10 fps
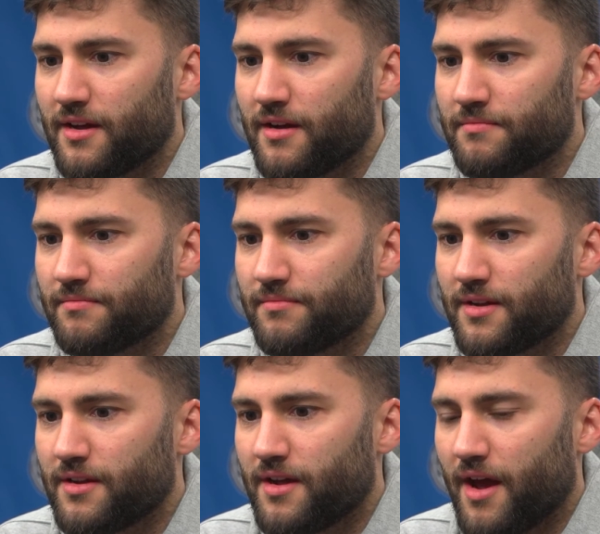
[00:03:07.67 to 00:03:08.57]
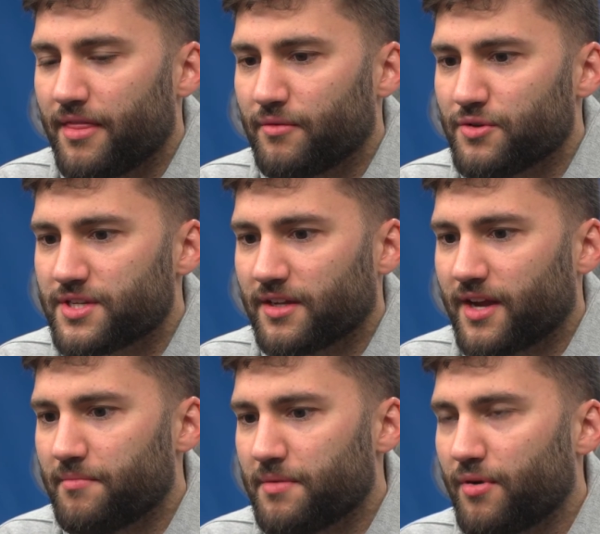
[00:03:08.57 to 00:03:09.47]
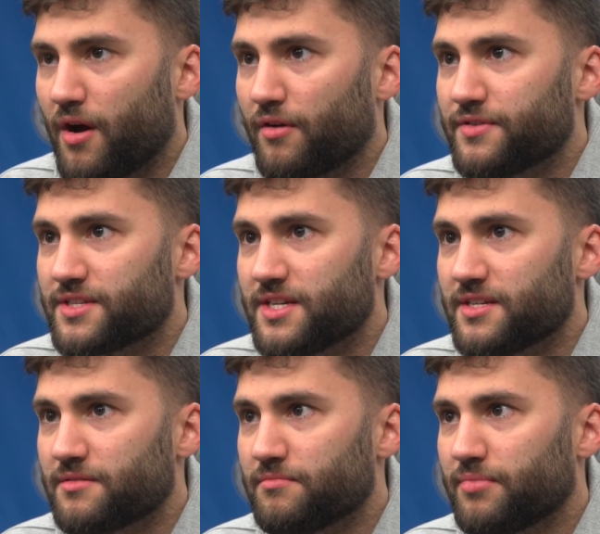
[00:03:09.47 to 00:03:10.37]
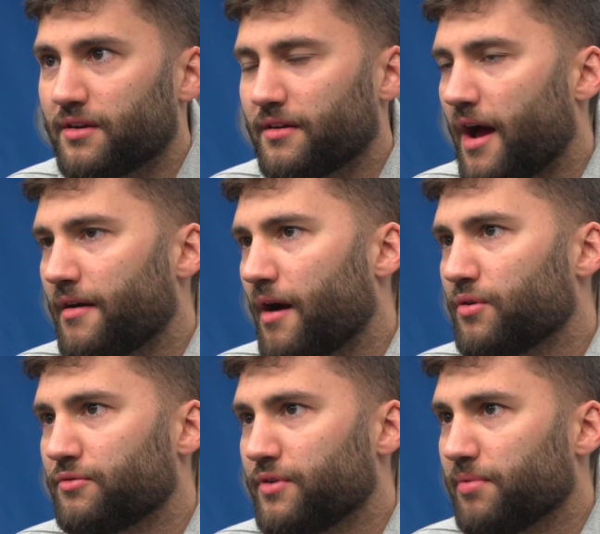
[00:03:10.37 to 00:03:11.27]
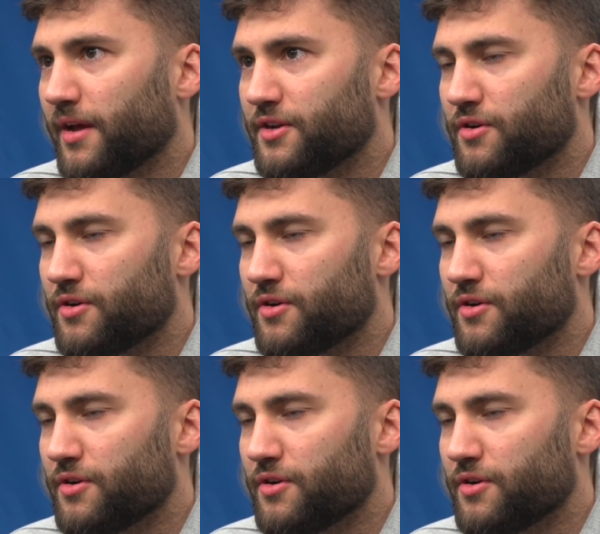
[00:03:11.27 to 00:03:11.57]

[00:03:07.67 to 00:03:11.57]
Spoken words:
I think we still can be proud of the season, but I wouldn't replay it.